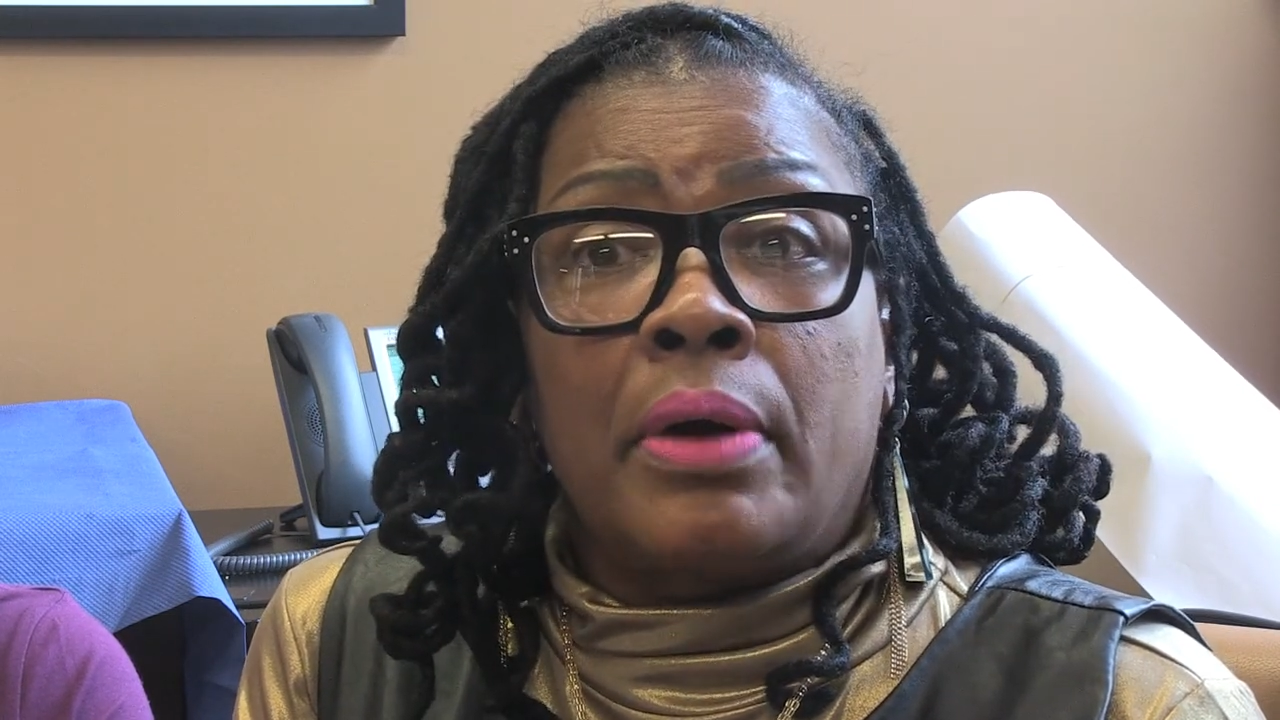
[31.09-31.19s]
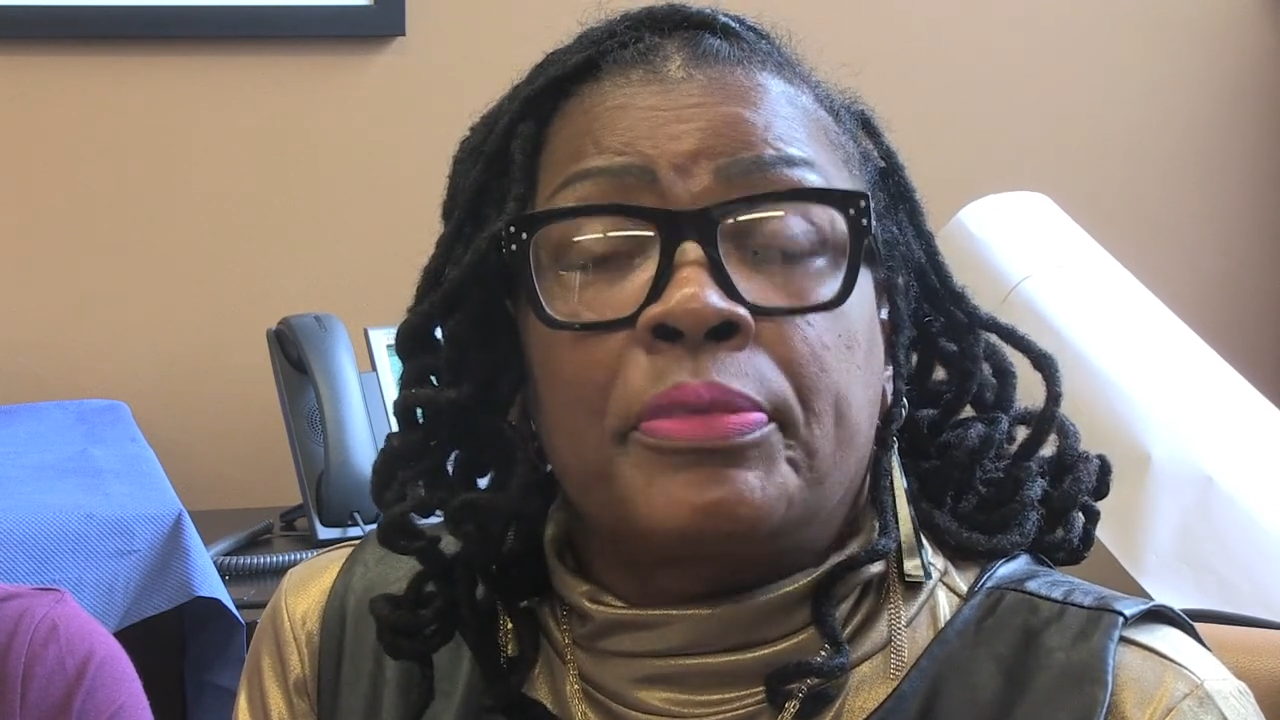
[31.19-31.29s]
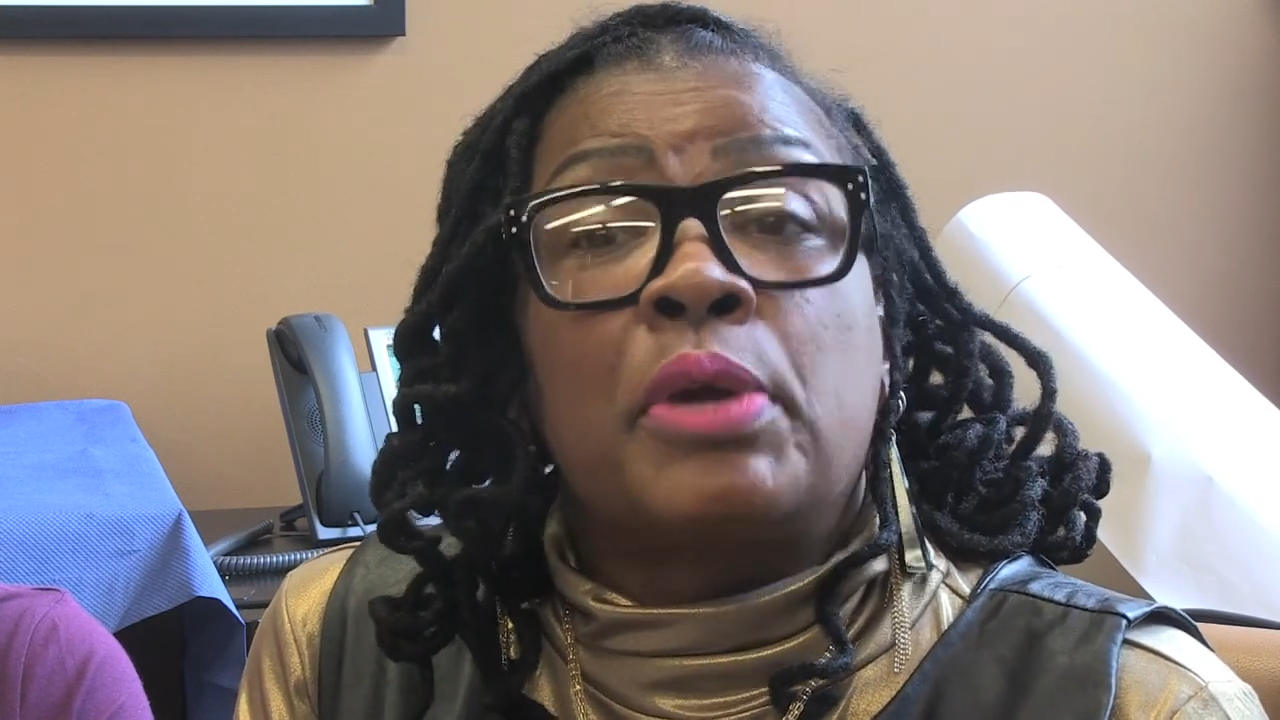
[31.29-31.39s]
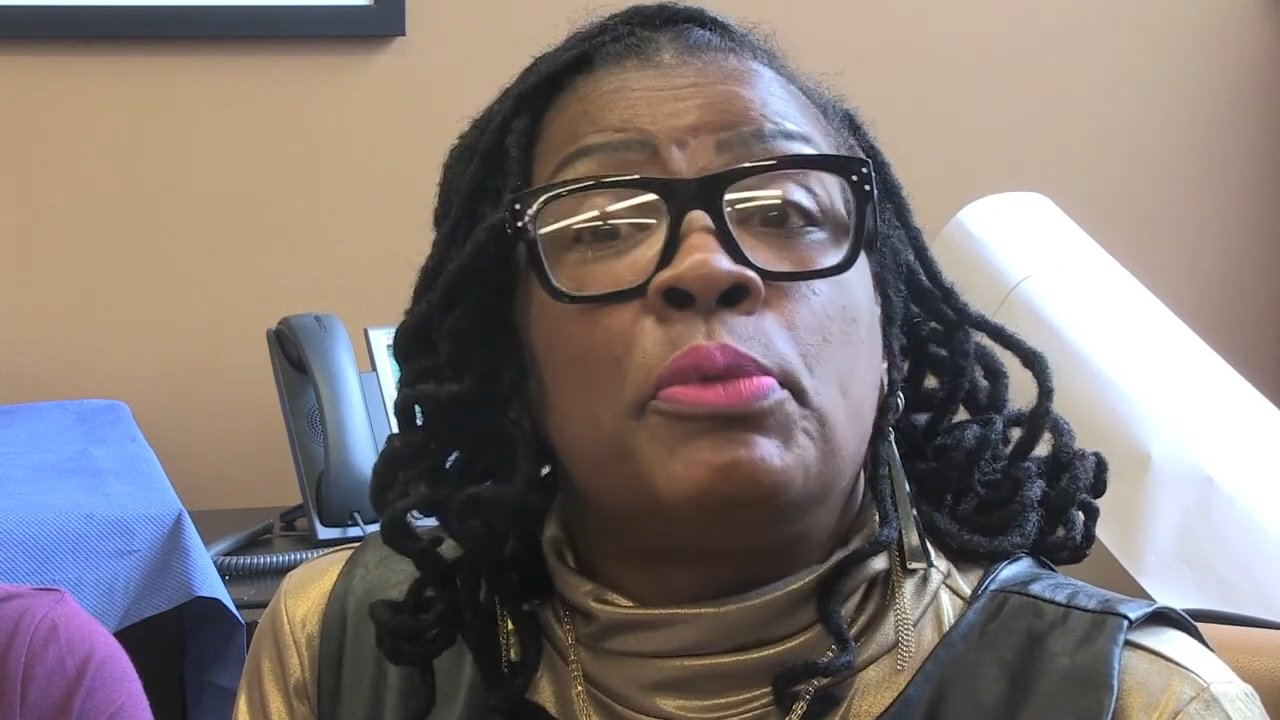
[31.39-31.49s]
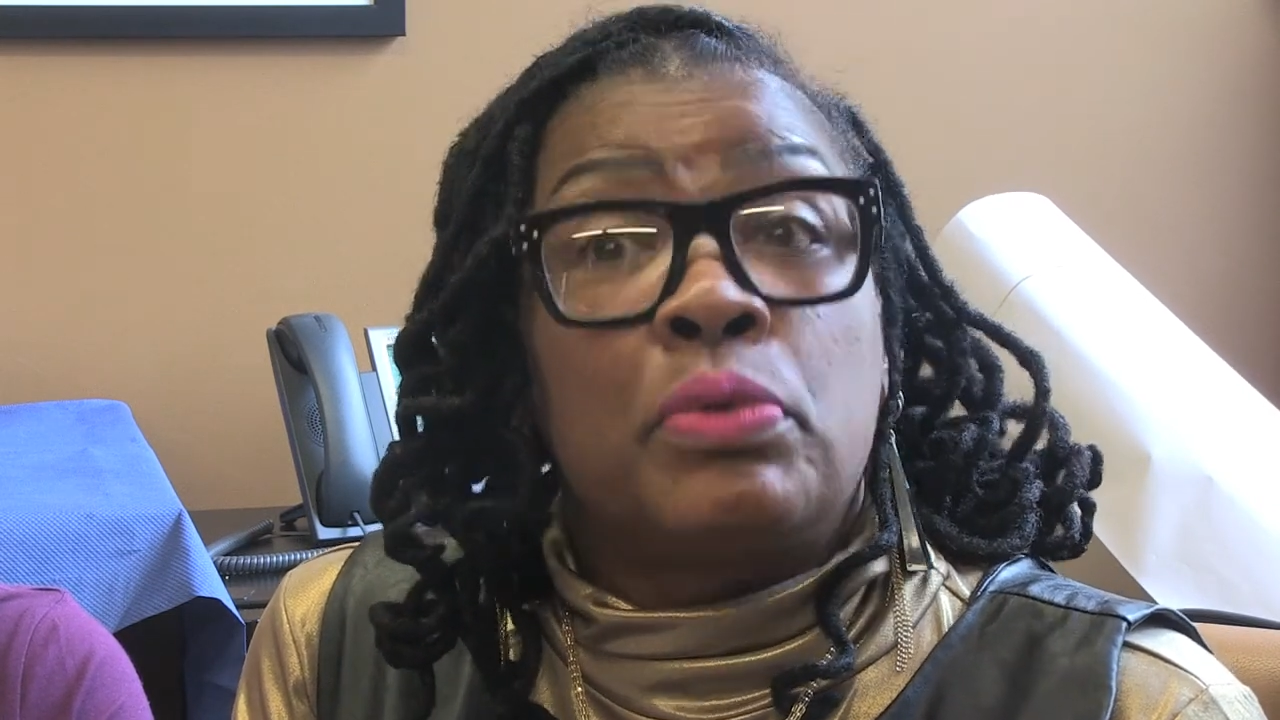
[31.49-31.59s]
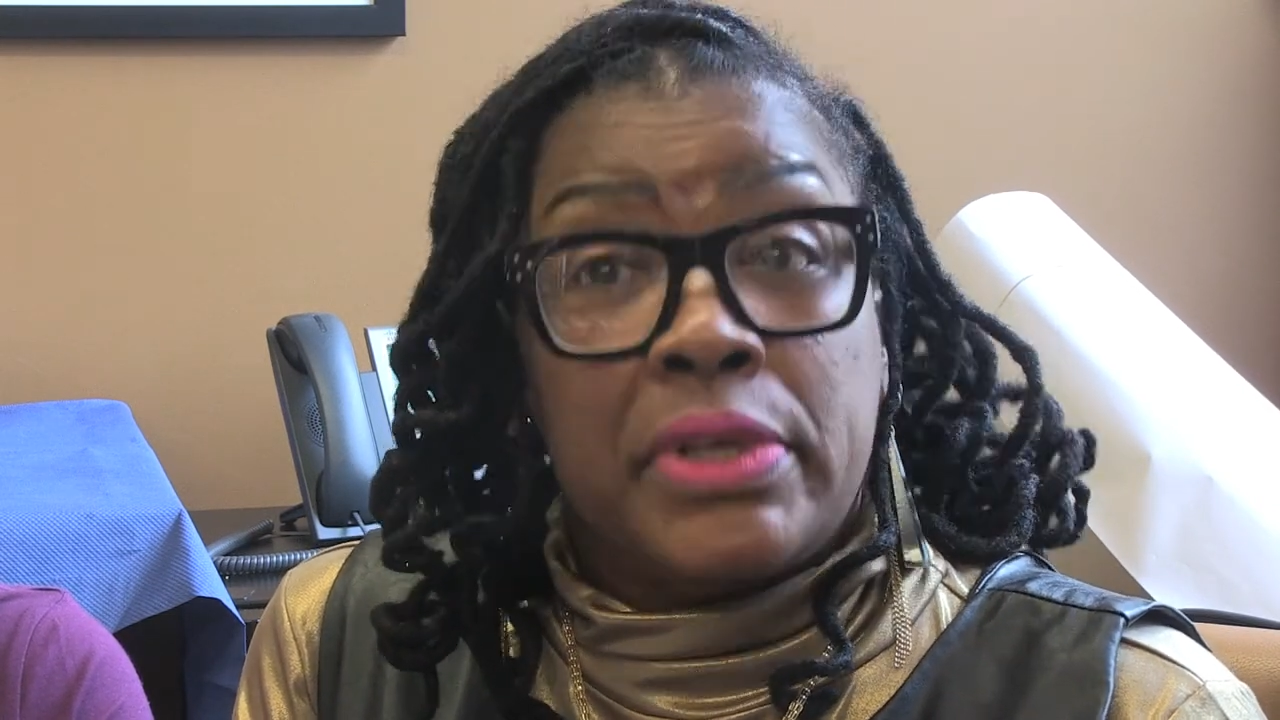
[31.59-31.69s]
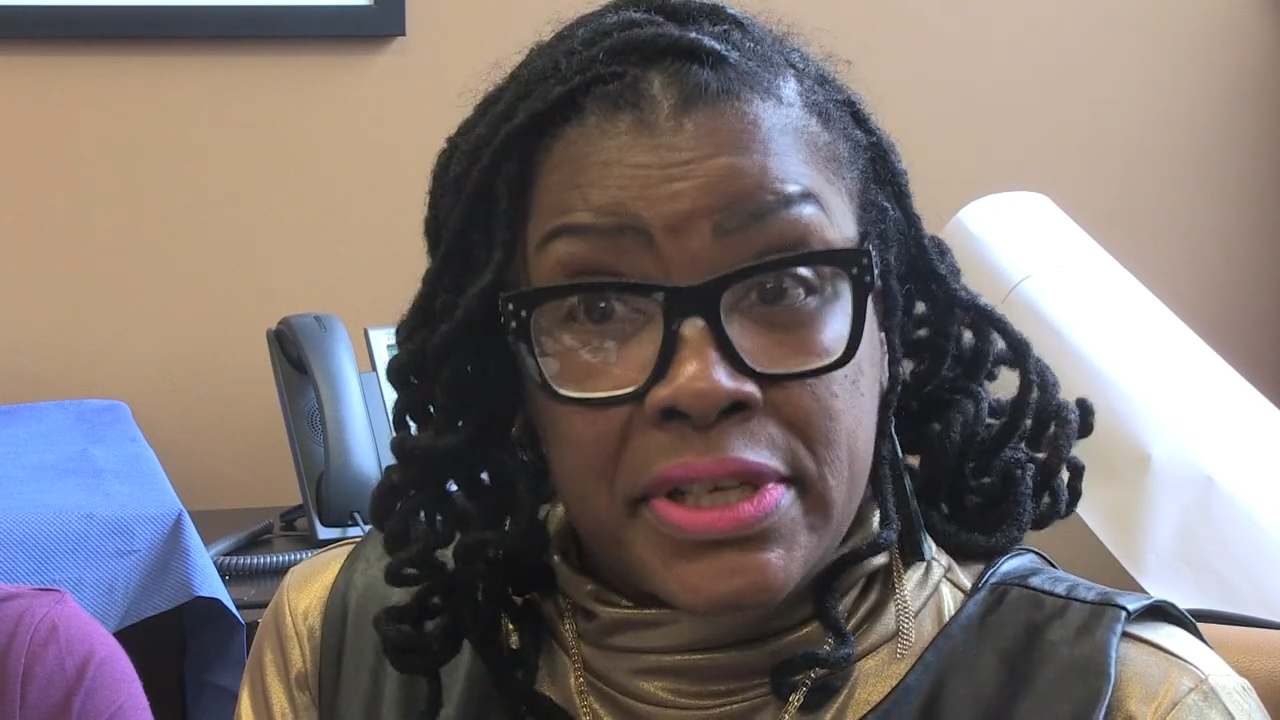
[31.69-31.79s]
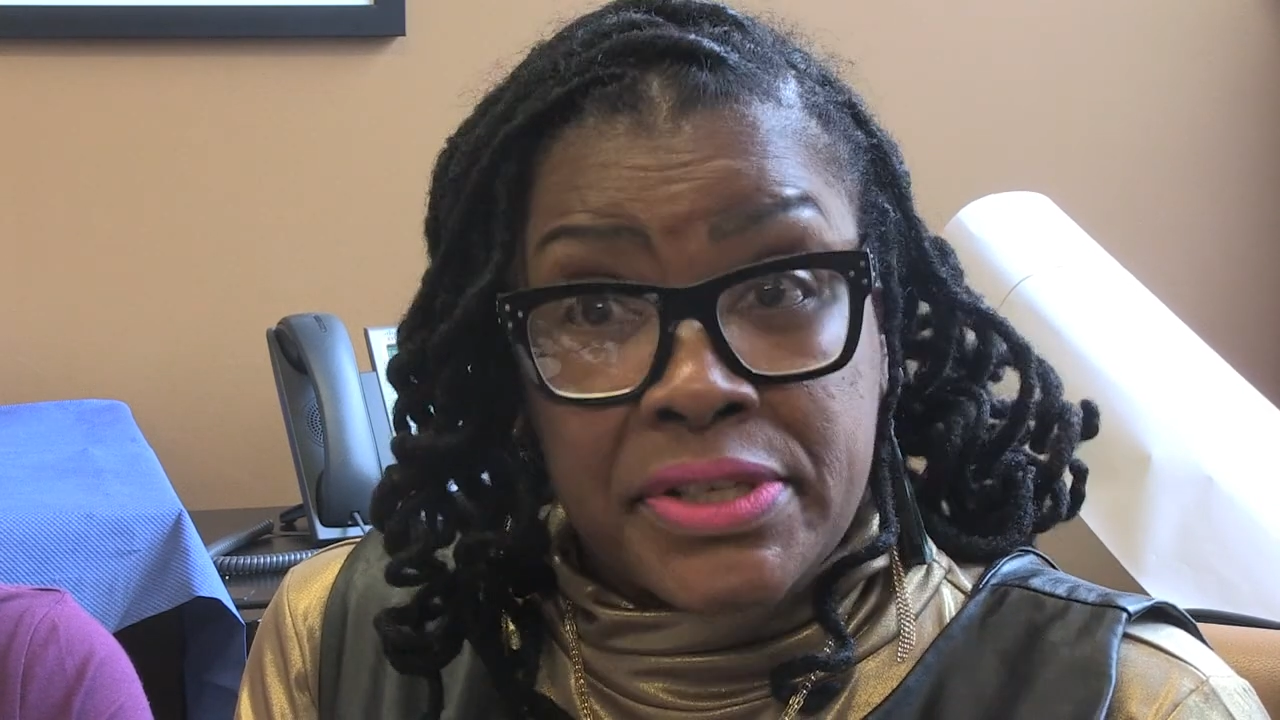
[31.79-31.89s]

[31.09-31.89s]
community